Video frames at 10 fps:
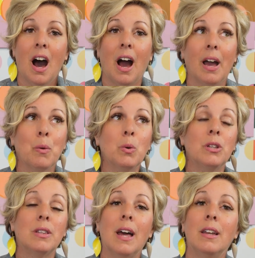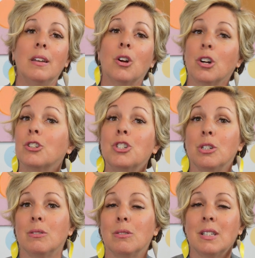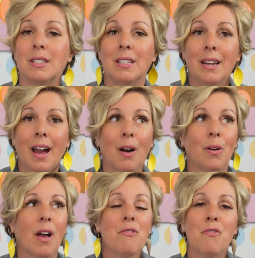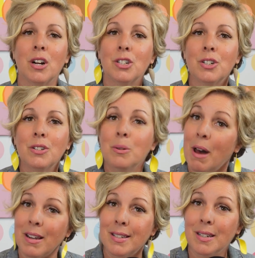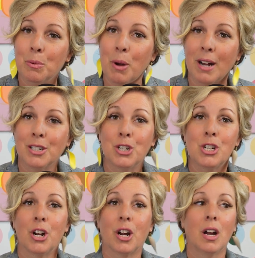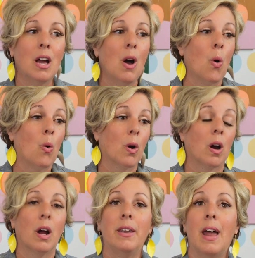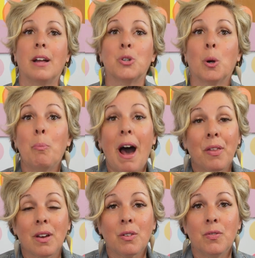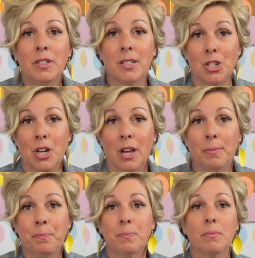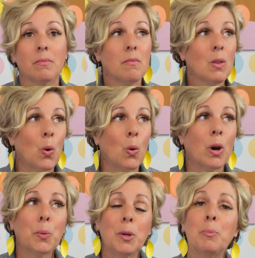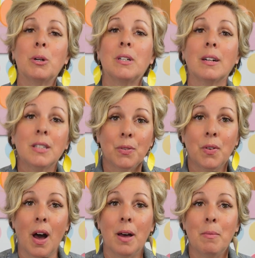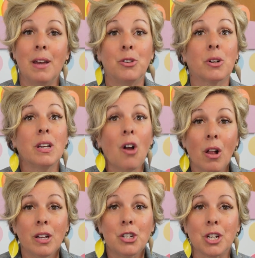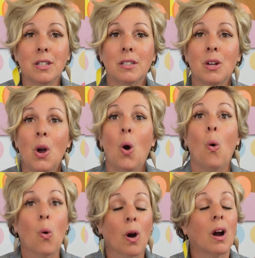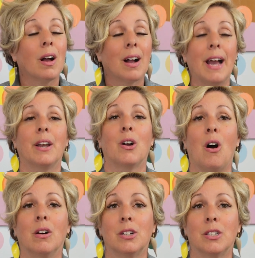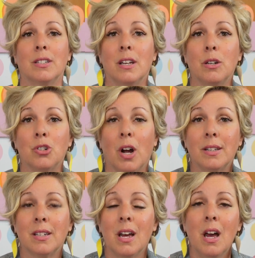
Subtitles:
I would then urge you to seek out a functional medicine practitioner or a naturopathic physician or a reproductive endocrinologist or a gynecologist that you trust.